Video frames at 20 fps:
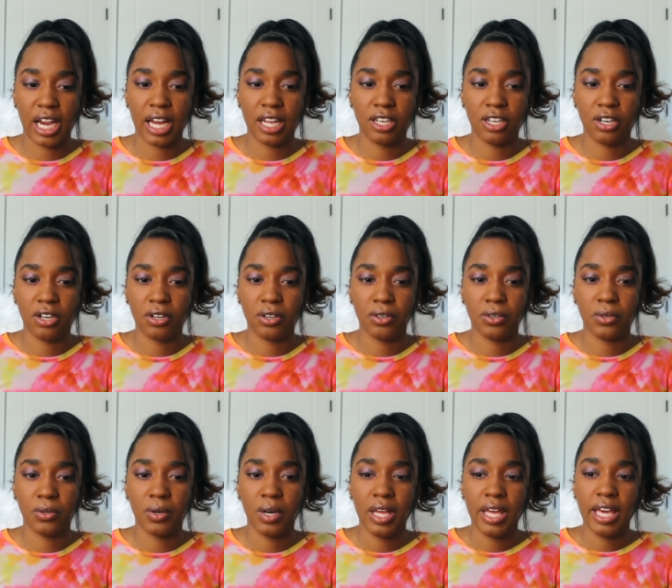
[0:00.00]
I
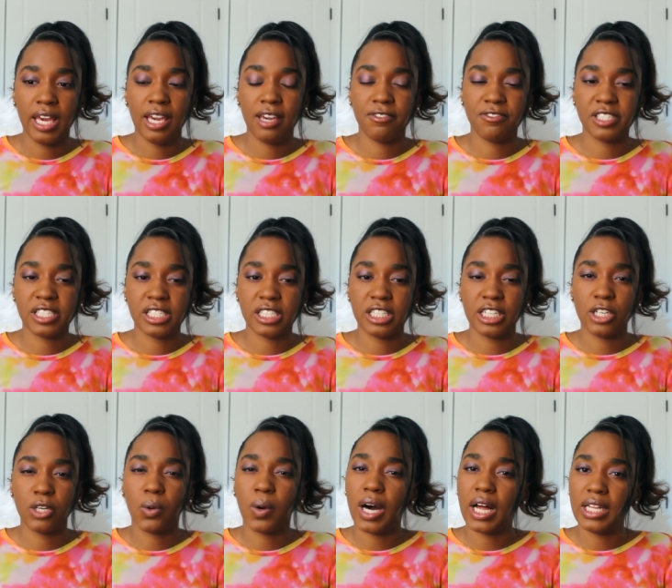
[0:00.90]
know if it's
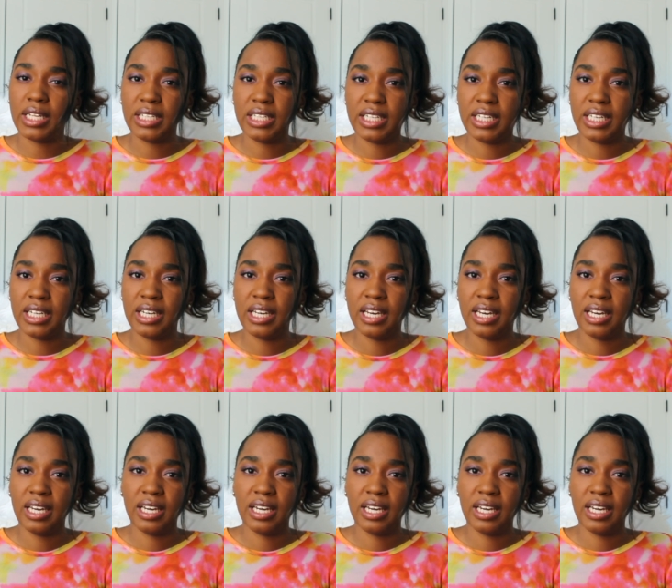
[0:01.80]
good quality